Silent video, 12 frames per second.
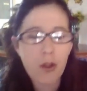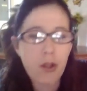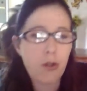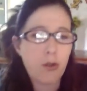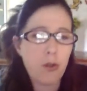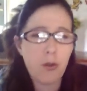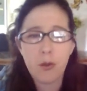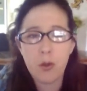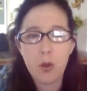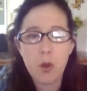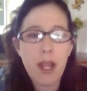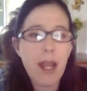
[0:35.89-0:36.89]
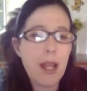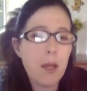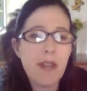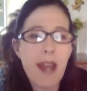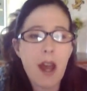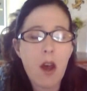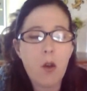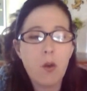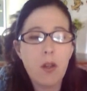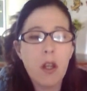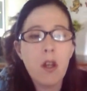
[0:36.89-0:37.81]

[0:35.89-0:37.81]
to tame down